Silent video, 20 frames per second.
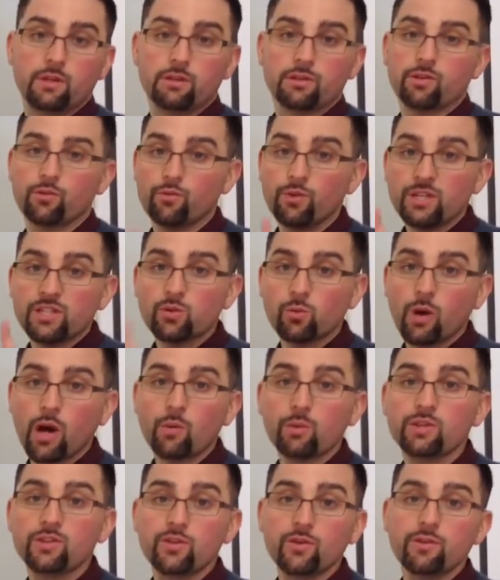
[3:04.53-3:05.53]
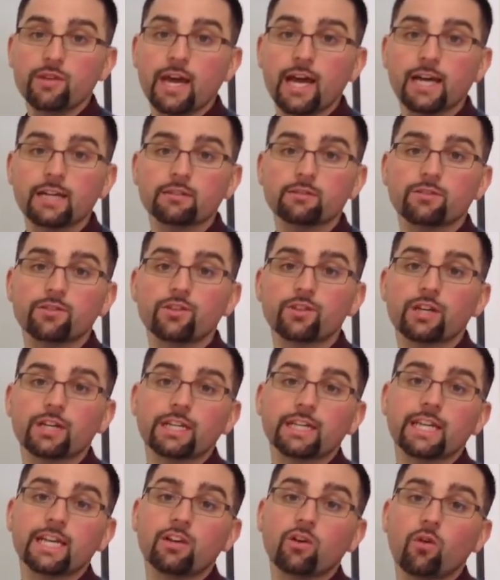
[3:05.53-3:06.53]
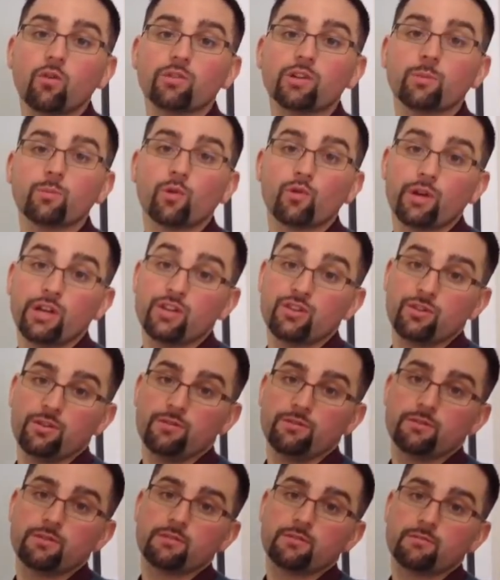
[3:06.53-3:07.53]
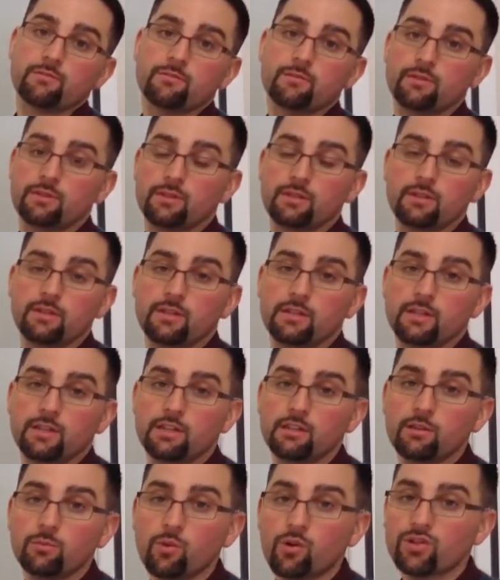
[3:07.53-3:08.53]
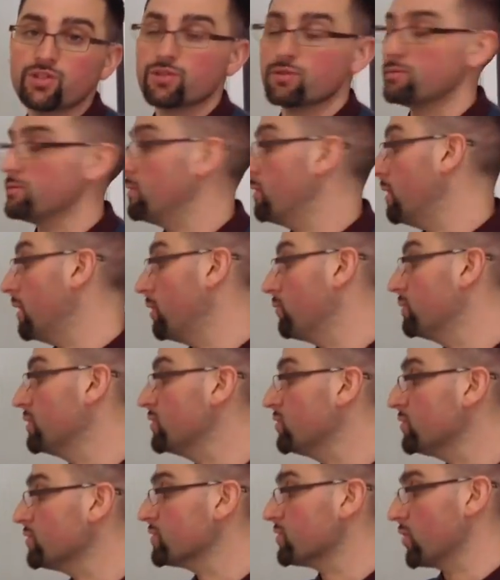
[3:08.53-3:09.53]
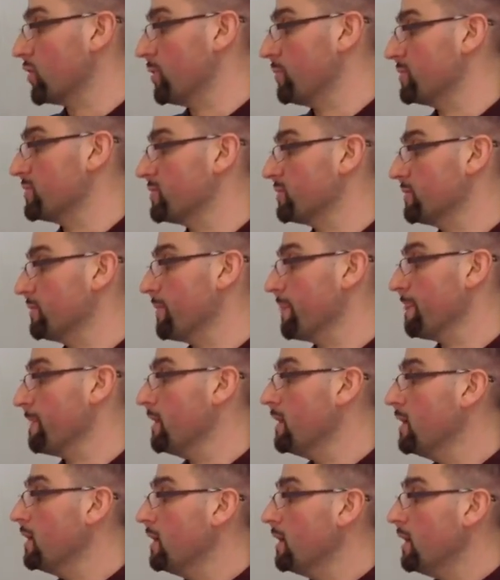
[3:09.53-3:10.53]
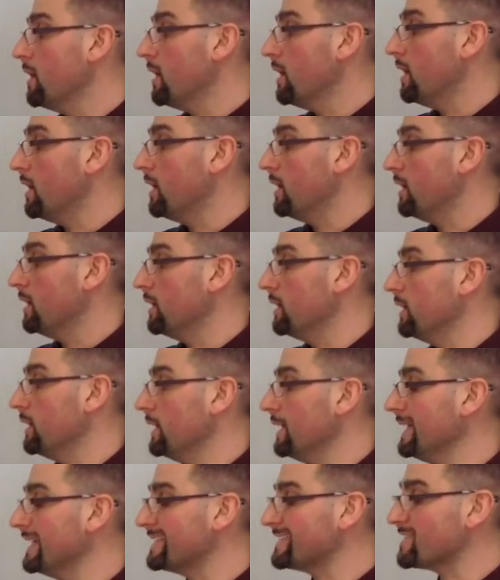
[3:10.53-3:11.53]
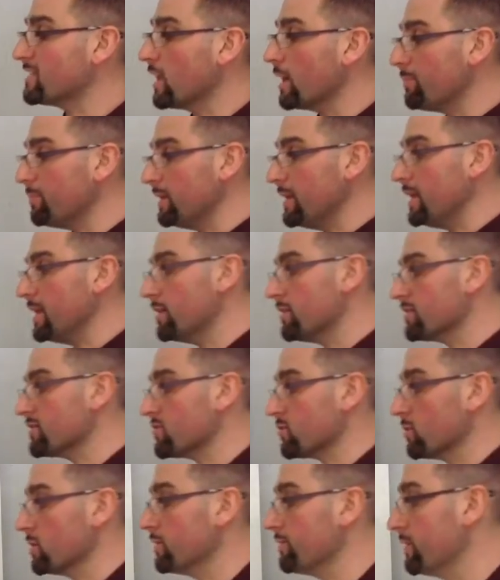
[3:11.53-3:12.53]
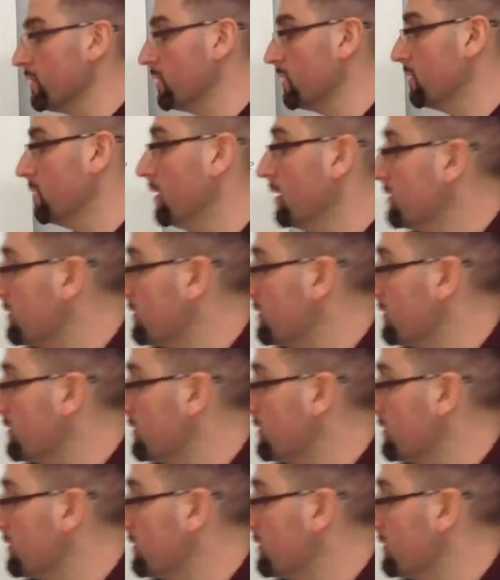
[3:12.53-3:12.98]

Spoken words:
The reason why we do that, you're going to get whole number ratios in the most reduced terms. And step E here is sort of a